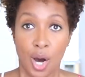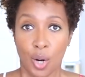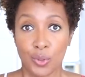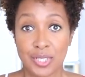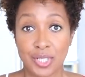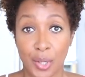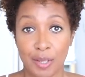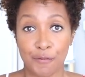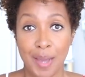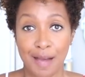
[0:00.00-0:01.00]
Also,
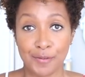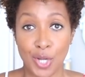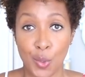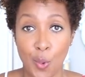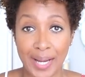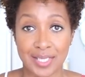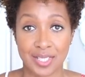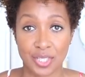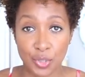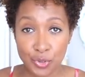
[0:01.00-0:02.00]
if you have no waist,
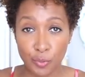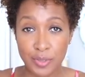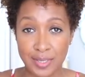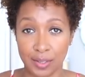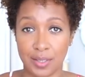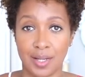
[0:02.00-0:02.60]
so it's almost like,